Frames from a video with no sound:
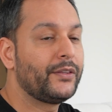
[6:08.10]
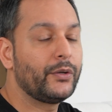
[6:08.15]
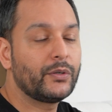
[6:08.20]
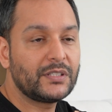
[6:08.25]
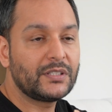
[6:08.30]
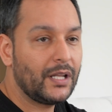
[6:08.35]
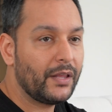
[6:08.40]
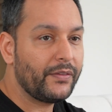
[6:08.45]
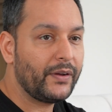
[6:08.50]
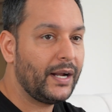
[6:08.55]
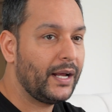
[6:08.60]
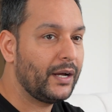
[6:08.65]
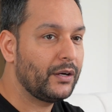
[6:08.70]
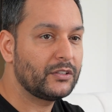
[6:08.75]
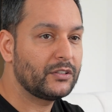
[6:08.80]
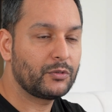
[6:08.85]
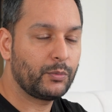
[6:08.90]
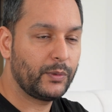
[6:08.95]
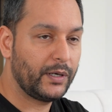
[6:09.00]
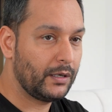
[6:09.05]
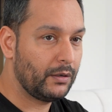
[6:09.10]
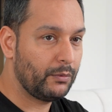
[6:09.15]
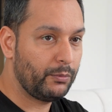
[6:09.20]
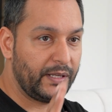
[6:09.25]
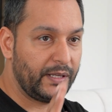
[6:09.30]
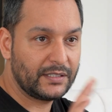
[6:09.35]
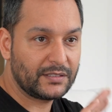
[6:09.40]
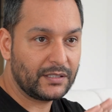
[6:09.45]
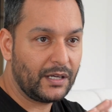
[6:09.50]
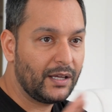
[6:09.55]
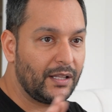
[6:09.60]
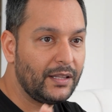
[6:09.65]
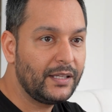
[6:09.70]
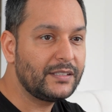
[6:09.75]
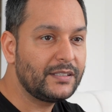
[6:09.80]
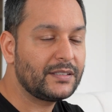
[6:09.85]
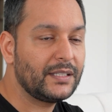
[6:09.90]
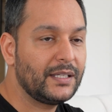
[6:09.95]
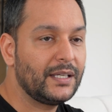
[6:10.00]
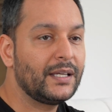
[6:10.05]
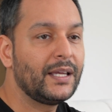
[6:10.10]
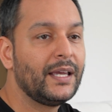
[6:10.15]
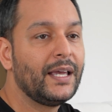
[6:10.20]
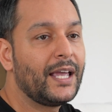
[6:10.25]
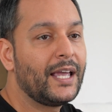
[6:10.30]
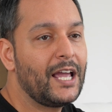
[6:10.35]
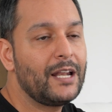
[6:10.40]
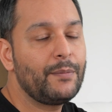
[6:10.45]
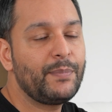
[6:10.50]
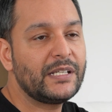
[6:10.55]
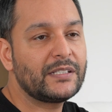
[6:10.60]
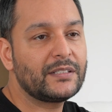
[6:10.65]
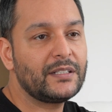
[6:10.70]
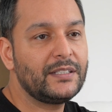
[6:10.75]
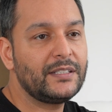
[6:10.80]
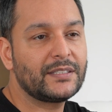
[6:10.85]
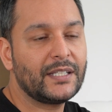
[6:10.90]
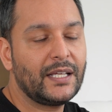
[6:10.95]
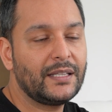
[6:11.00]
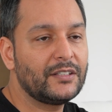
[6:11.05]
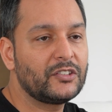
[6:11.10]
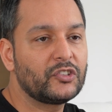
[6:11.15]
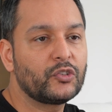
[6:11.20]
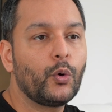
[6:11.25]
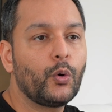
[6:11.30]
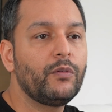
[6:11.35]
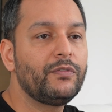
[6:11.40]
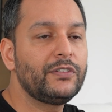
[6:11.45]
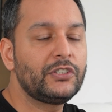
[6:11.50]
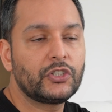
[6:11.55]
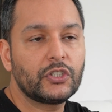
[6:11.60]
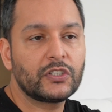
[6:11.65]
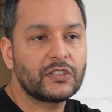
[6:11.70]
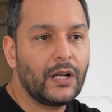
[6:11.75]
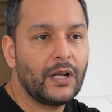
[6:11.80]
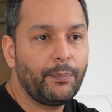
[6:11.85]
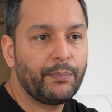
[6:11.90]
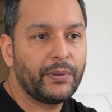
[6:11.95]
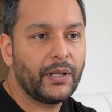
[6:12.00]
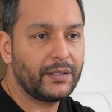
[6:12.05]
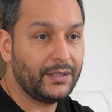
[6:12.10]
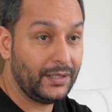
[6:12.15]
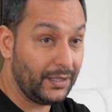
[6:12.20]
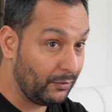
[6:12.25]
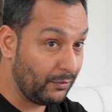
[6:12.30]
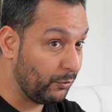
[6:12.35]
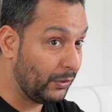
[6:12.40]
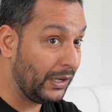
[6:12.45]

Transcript: There was another house where we saw a listing and it basically said the stove is just not plugged in.